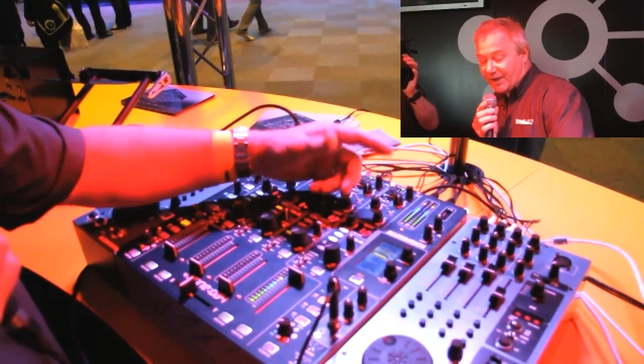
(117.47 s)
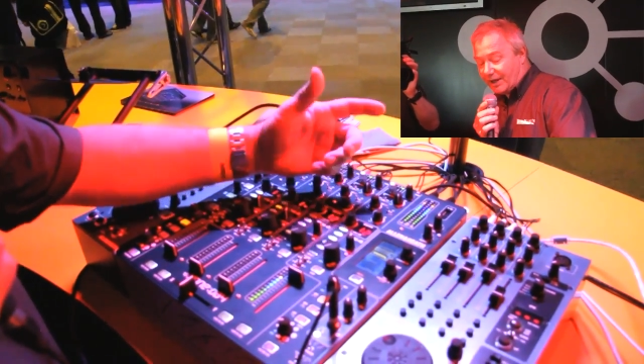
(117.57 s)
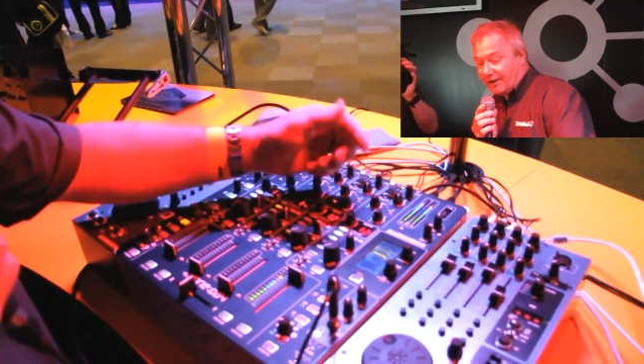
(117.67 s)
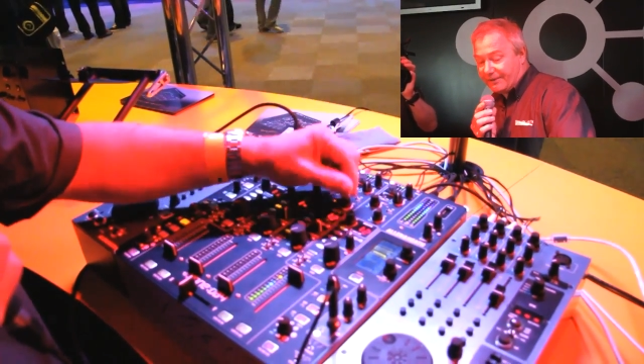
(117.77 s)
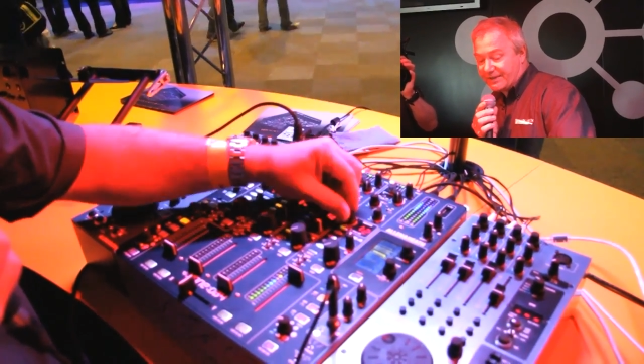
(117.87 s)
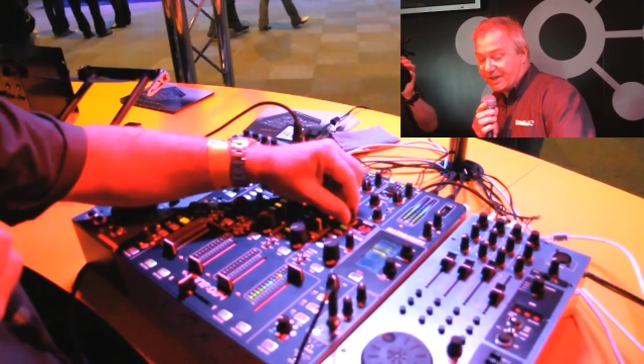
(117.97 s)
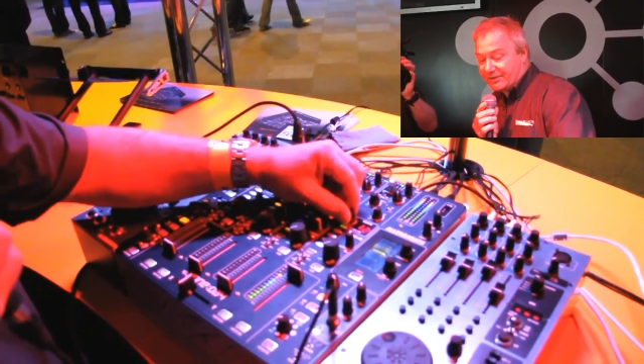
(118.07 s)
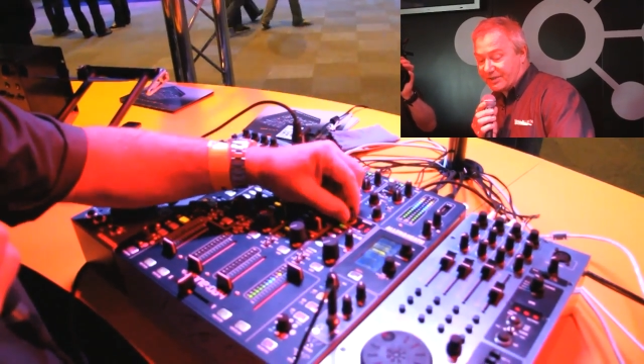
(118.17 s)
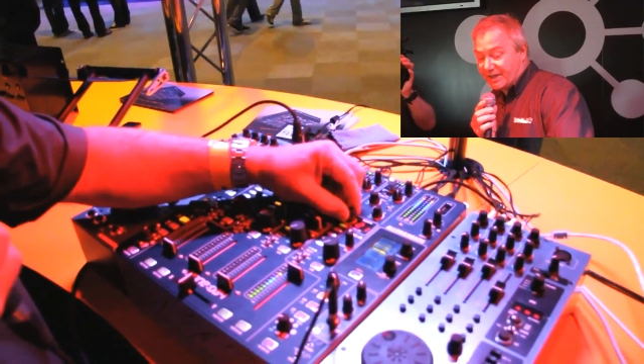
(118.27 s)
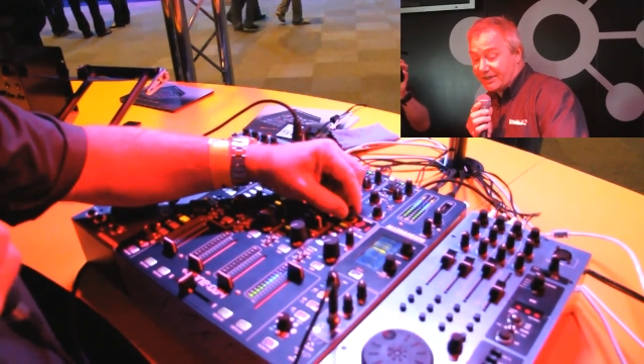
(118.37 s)
half,
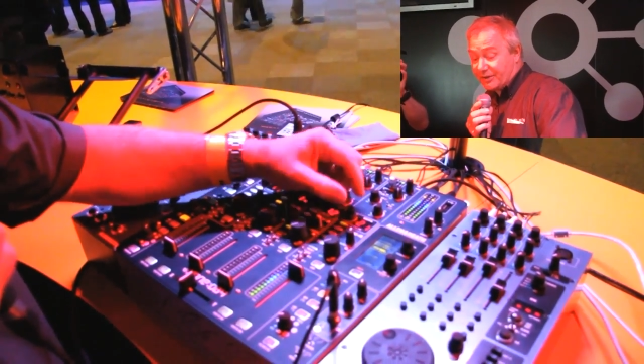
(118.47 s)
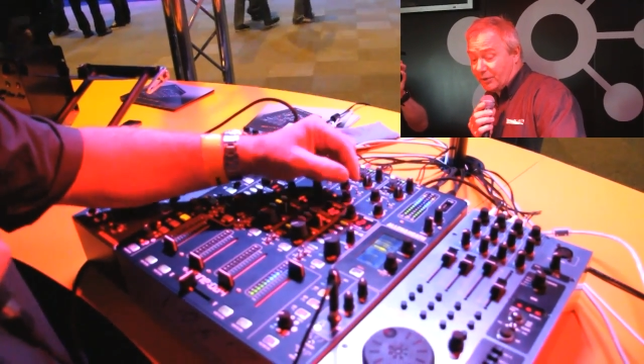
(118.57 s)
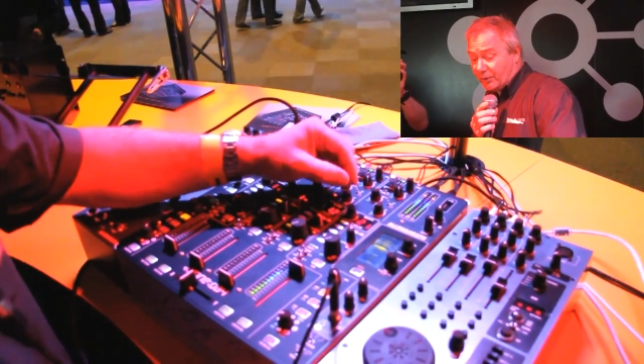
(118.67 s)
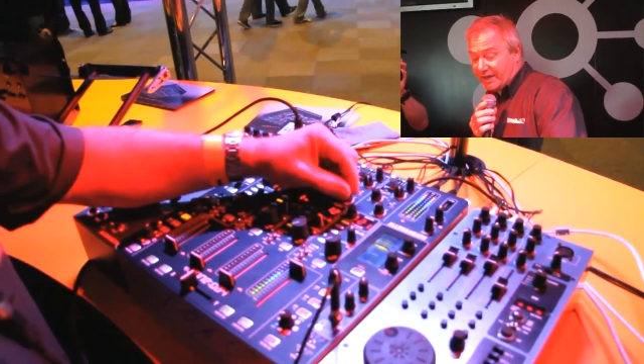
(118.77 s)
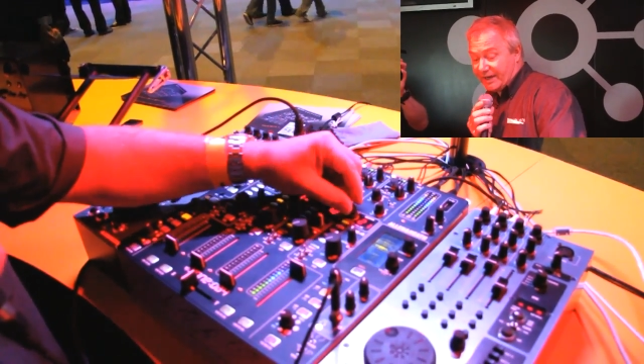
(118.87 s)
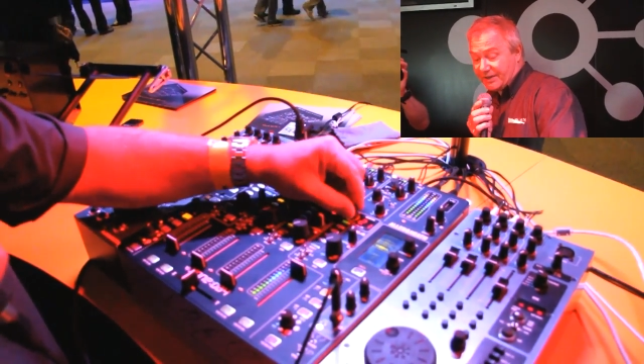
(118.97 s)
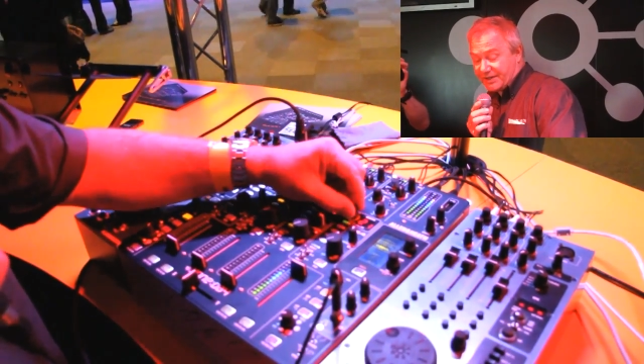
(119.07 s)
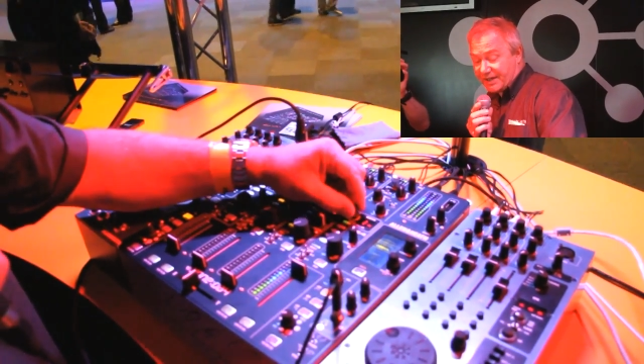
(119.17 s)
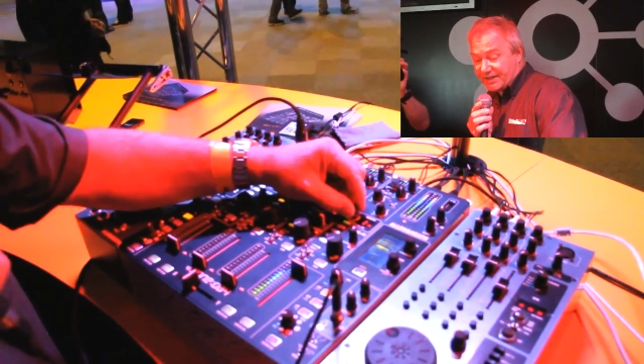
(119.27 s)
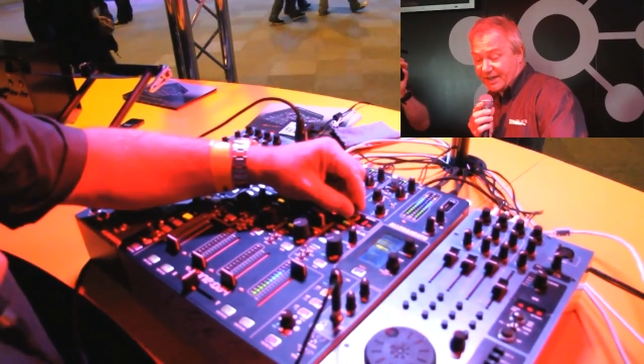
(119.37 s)
etc, all the way down to
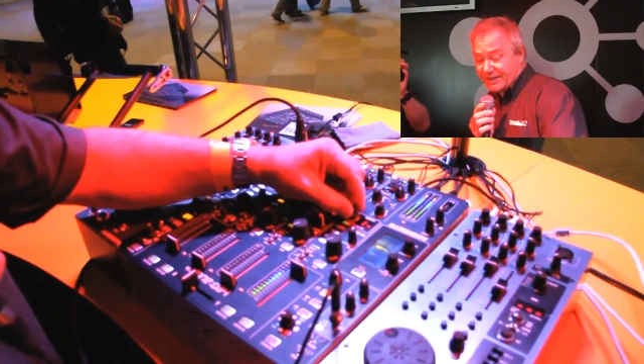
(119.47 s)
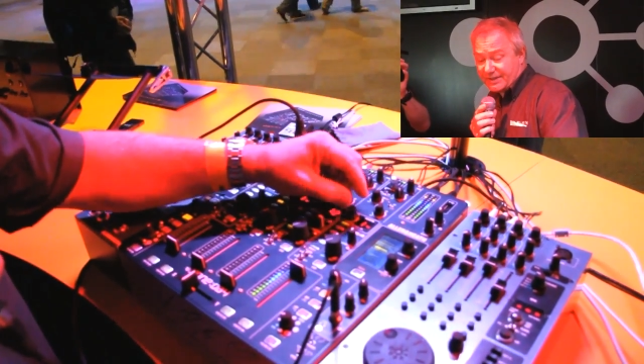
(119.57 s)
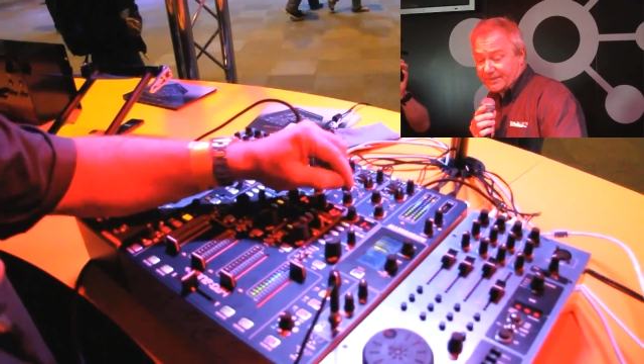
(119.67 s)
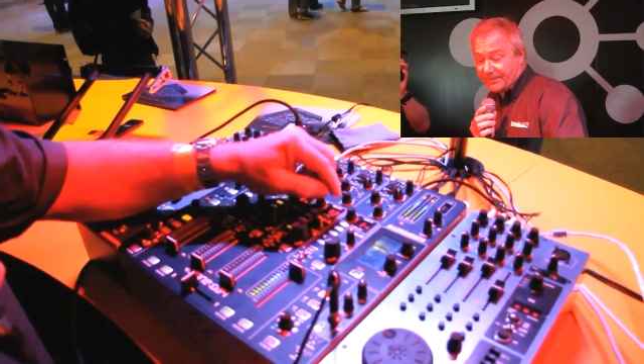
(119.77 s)
16ths.